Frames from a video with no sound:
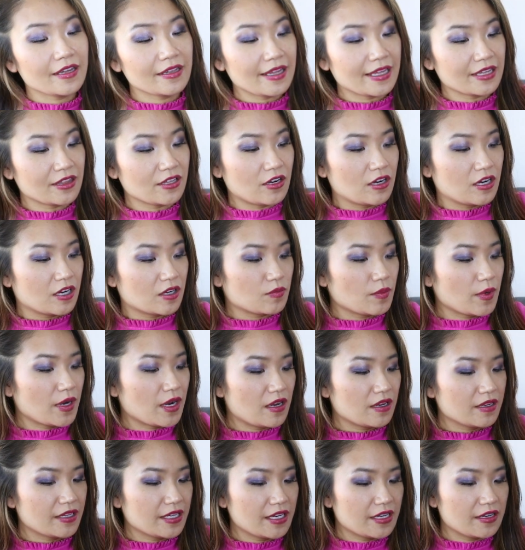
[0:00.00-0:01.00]
like the hardware
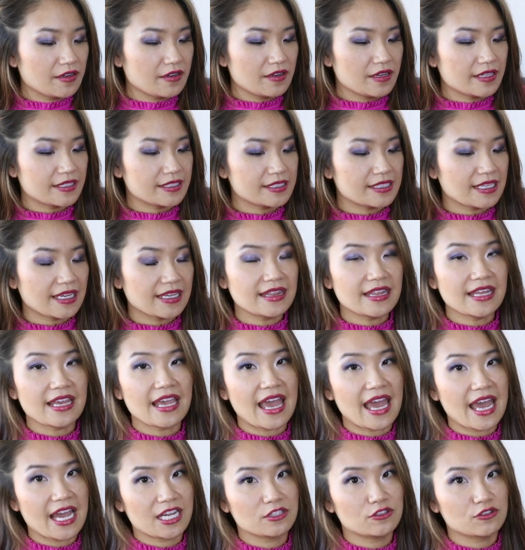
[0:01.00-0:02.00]
on here, it's like
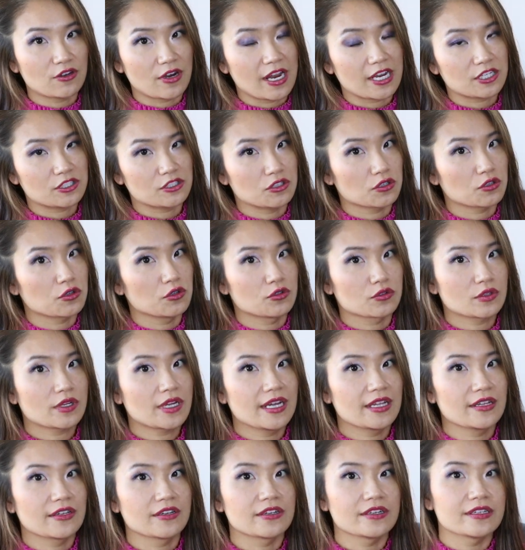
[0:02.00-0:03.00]
the extra gold
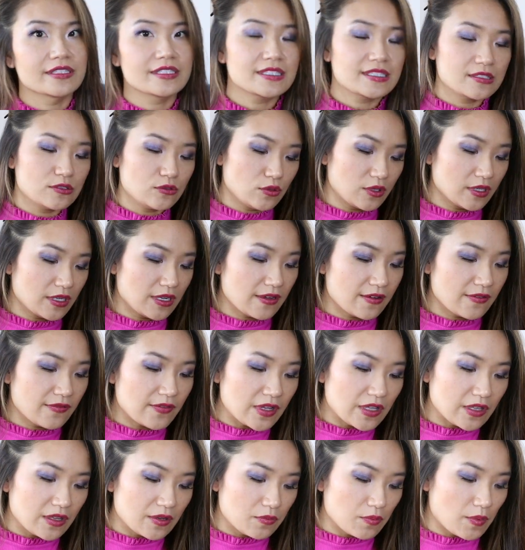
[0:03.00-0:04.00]
color. It's sort
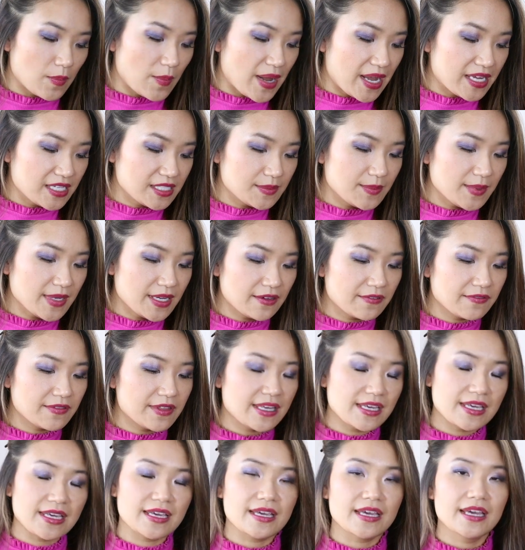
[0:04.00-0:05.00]
of, it reminds me of
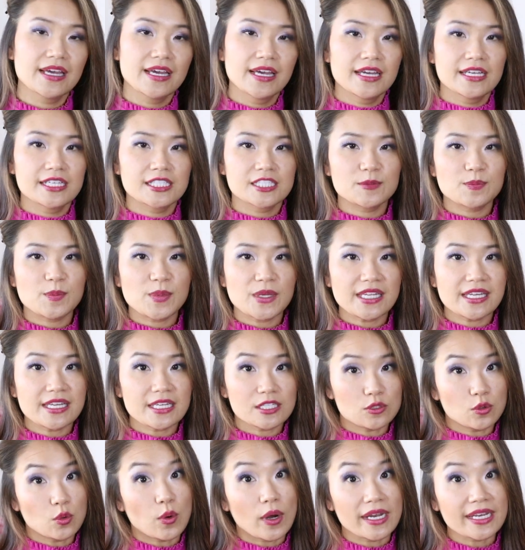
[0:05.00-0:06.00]
the Speedy
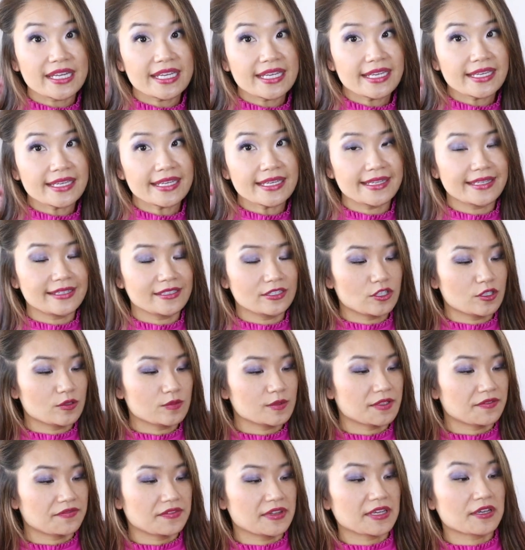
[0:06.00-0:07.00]
20 in terms
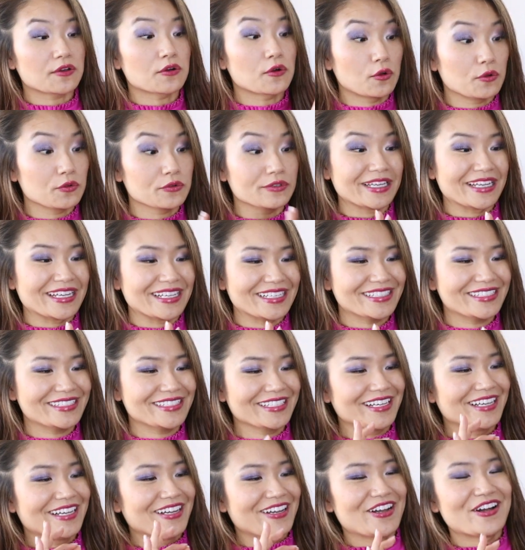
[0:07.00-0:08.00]
of the goldness
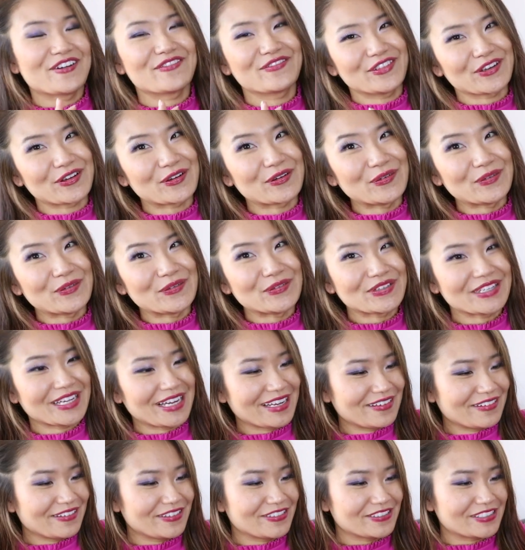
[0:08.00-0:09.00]
of the gold.
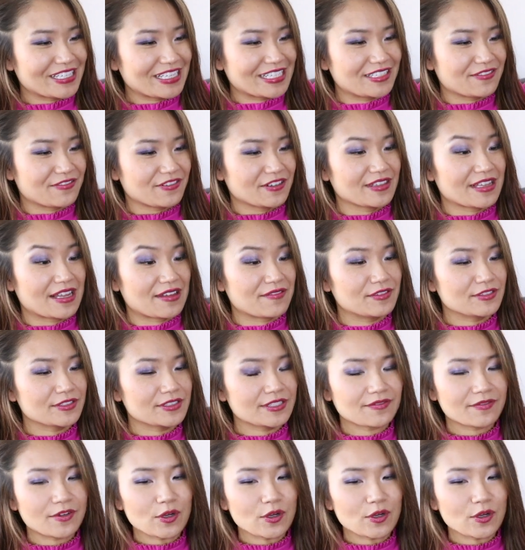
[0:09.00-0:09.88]
I know there's like different levels of